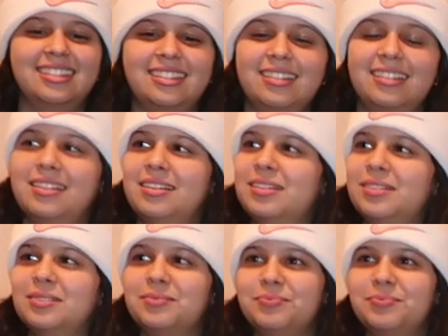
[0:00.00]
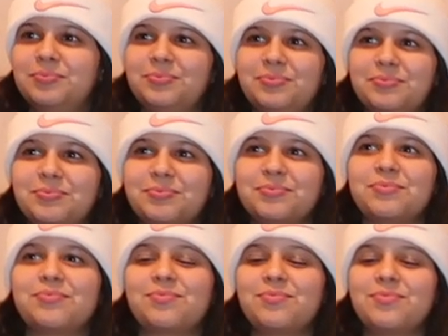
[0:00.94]

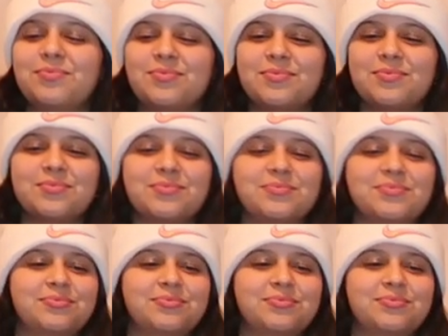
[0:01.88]
[no speech]